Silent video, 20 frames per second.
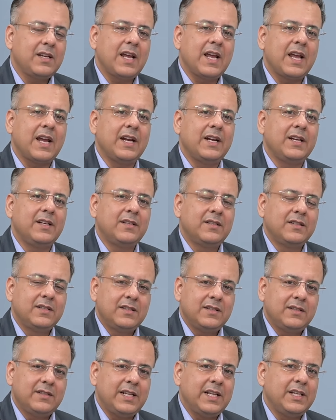and
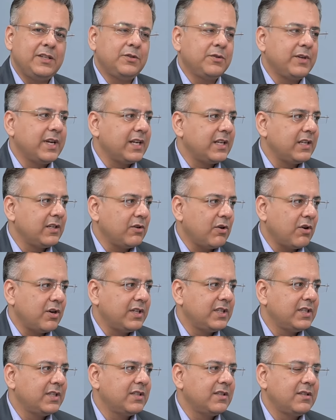then you get an
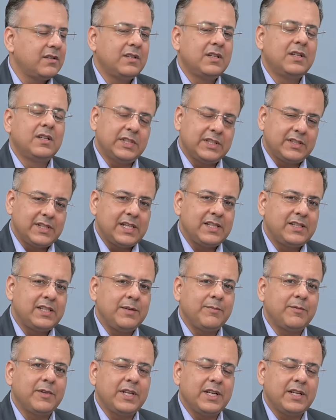order. The sales
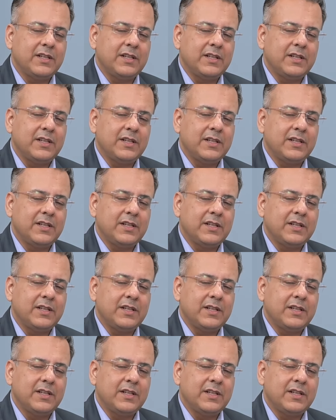team